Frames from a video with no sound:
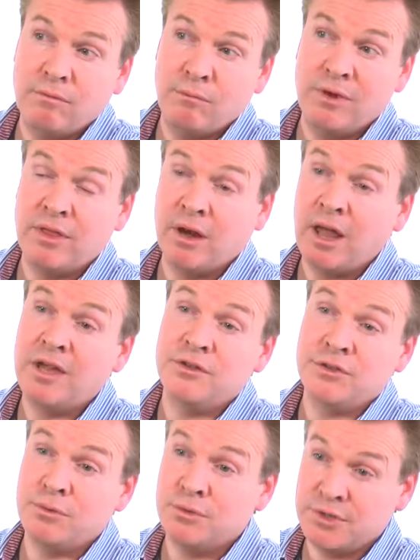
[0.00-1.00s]
with a light
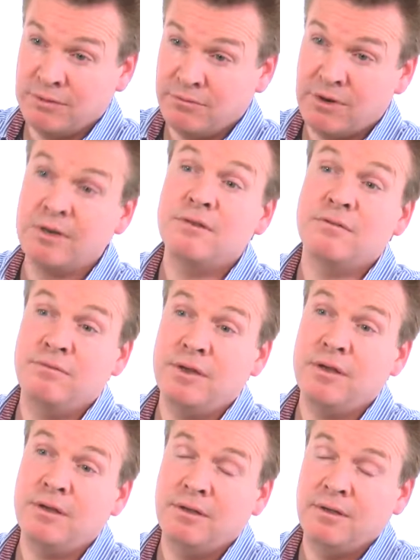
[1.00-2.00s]
source in front of
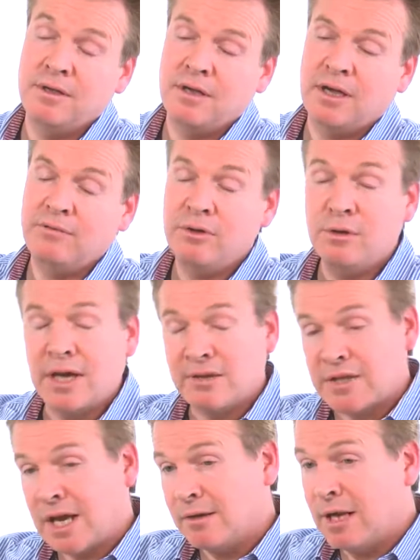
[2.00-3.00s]
you, if you get
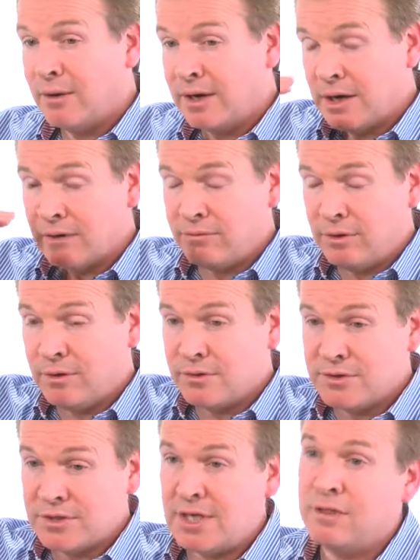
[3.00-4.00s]
down low enough, you can
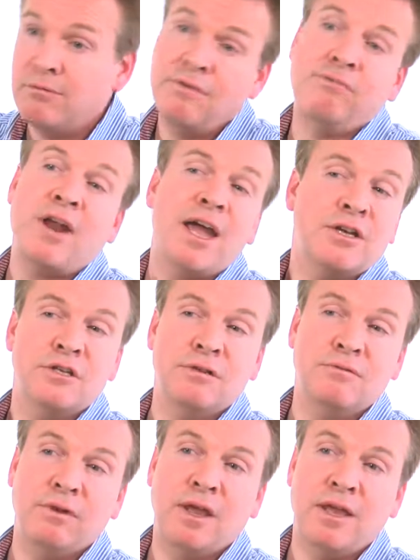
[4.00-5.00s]
see the refraction
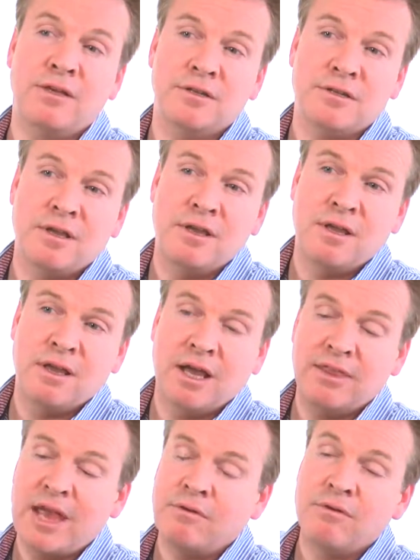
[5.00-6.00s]
of light,
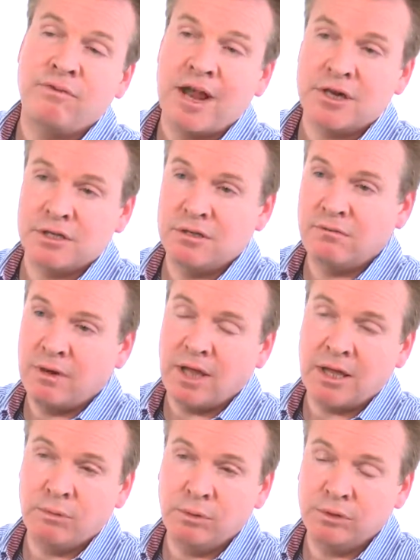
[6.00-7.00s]
and that refraction of
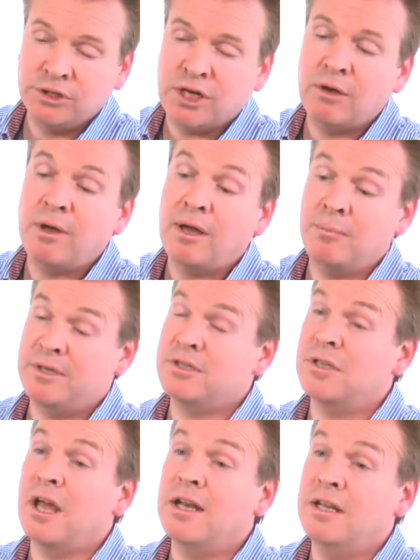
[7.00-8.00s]
light will show up a
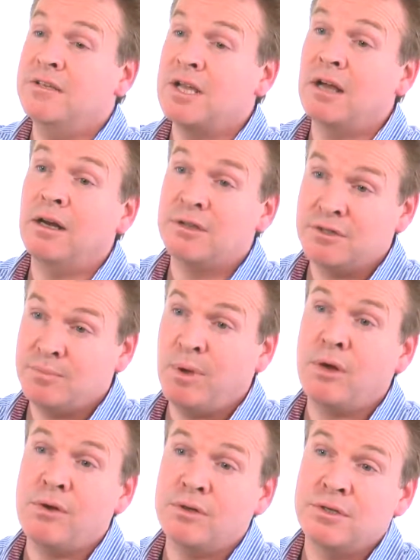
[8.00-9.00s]
slightly duller
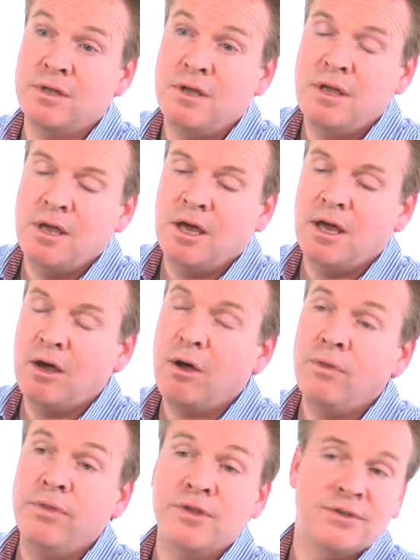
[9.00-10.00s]
spot
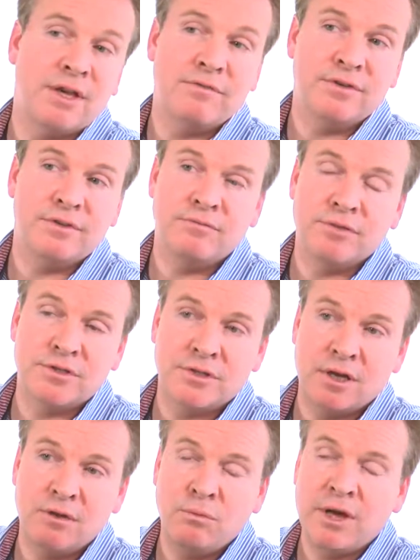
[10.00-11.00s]
on the surface of the
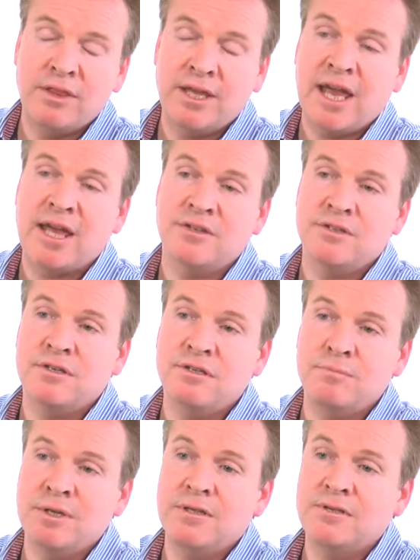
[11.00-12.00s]
stone where the acid has
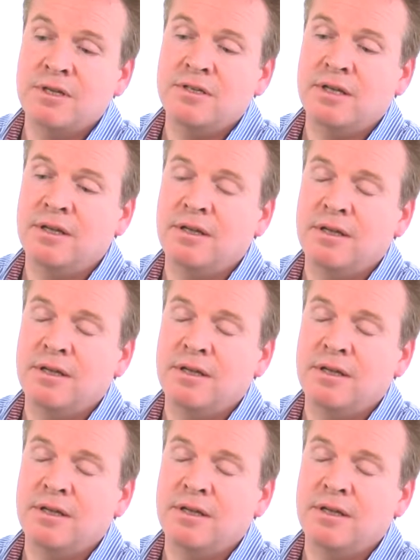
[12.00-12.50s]
been sitting.